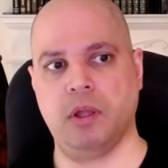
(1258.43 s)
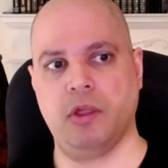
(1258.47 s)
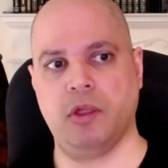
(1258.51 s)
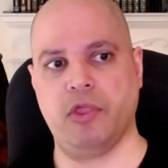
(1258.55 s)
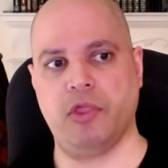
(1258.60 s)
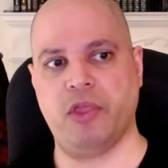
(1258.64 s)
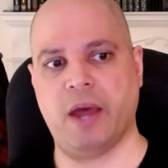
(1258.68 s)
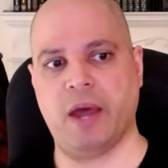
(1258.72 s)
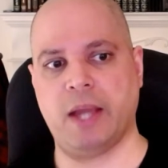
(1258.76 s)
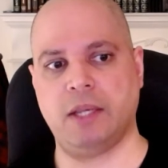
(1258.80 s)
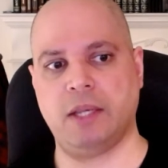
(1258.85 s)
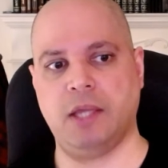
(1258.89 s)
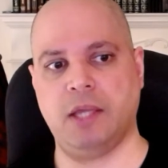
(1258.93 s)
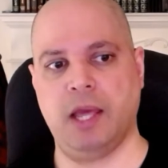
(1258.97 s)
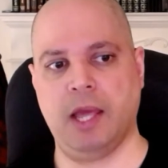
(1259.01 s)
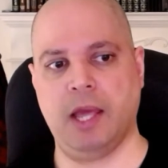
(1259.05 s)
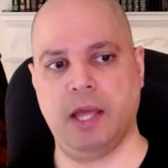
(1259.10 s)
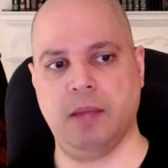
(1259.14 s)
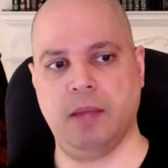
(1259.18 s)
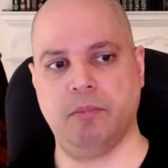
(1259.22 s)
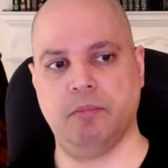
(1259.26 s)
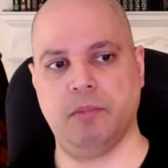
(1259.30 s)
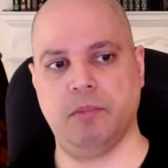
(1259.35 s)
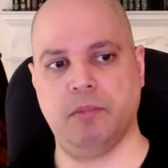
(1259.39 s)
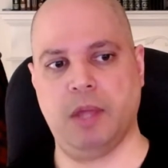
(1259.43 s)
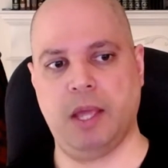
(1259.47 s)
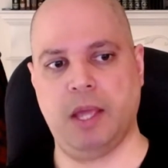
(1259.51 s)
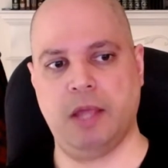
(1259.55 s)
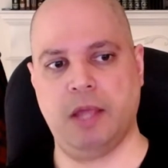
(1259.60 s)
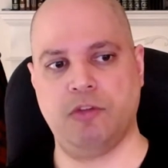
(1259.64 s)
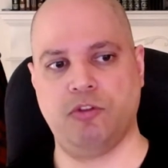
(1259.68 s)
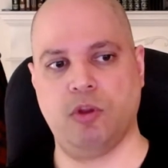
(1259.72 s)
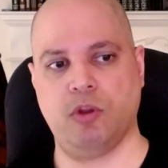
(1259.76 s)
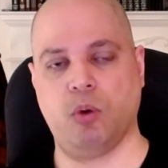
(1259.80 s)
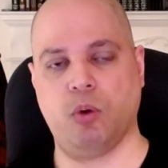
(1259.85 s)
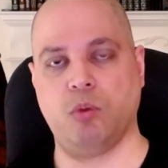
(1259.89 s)
that game
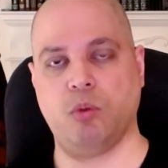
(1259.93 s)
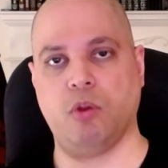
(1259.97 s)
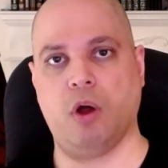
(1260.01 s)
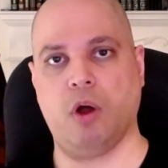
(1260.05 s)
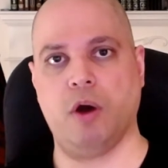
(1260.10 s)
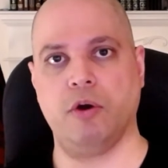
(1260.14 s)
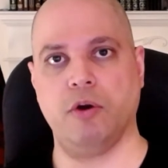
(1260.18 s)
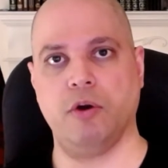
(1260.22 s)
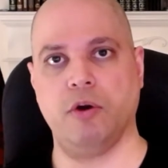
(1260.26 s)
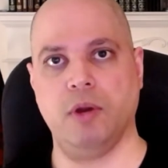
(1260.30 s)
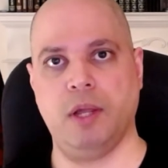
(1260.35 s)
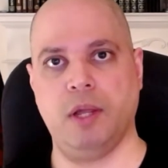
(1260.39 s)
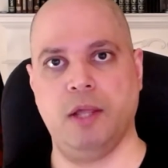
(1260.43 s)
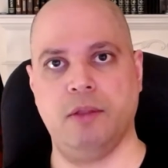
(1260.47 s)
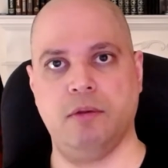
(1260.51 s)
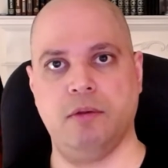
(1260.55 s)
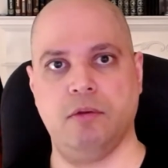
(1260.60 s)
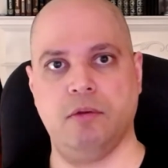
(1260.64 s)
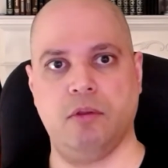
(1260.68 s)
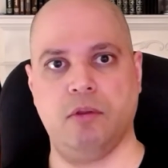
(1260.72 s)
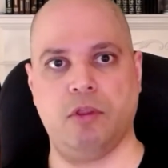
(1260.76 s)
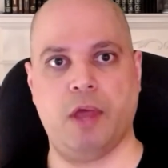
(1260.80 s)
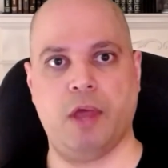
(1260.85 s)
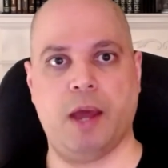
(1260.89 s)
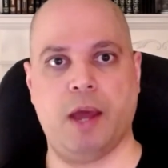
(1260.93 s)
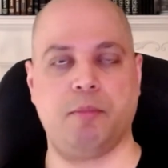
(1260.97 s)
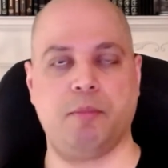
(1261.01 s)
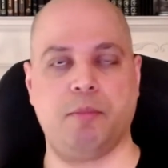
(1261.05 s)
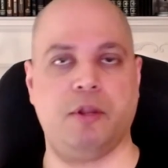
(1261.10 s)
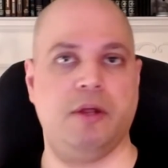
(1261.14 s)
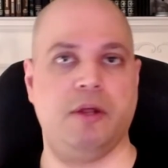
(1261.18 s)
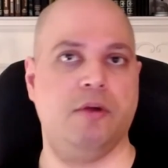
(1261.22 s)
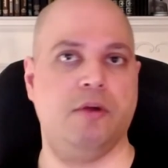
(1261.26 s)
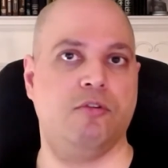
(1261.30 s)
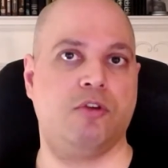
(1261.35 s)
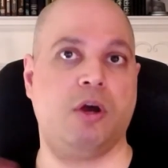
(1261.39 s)
is no longer in that
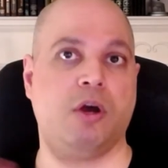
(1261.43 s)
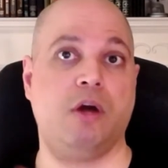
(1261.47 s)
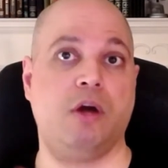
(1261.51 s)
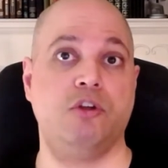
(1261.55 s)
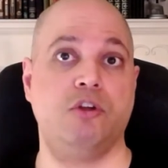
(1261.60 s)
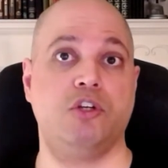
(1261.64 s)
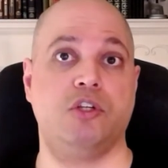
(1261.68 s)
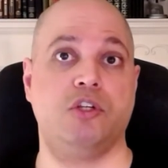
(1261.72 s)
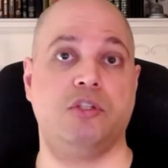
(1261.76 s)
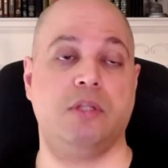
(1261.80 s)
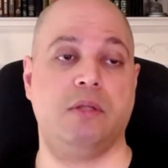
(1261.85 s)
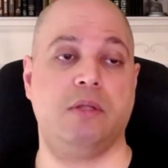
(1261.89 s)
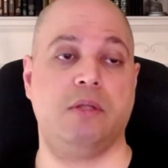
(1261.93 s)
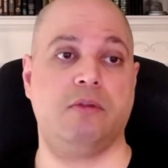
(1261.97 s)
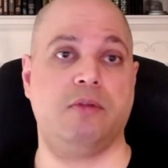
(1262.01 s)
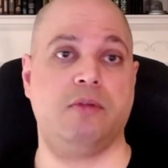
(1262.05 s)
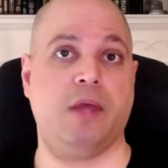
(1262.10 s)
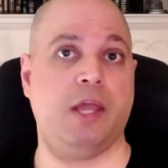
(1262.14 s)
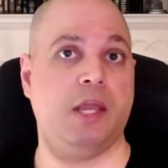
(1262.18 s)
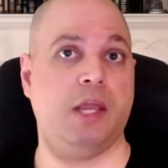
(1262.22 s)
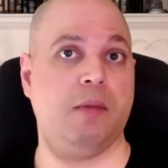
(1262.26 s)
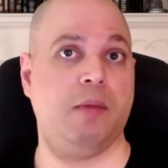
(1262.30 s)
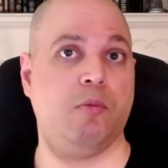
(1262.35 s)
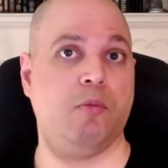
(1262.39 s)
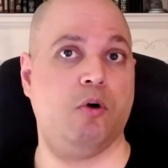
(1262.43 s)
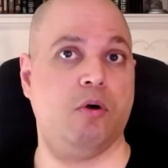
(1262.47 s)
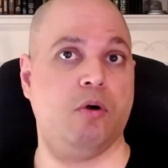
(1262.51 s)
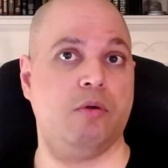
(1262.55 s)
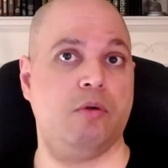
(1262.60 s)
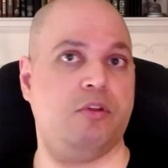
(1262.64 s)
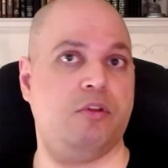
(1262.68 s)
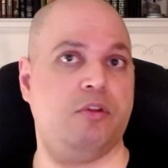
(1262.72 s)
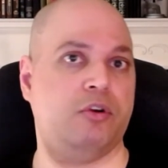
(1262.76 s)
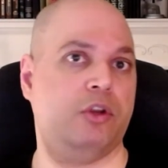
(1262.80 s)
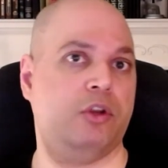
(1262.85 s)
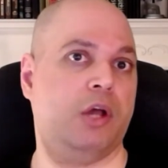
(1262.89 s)
player's consciousness anymore.
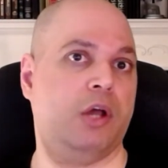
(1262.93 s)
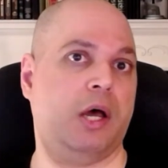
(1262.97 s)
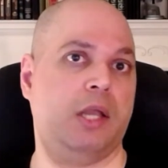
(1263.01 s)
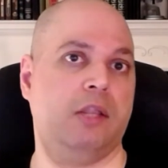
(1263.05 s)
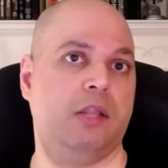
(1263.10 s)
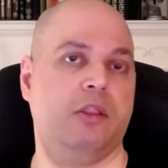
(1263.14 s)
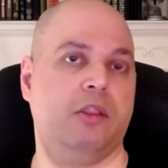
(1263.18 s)
They're done.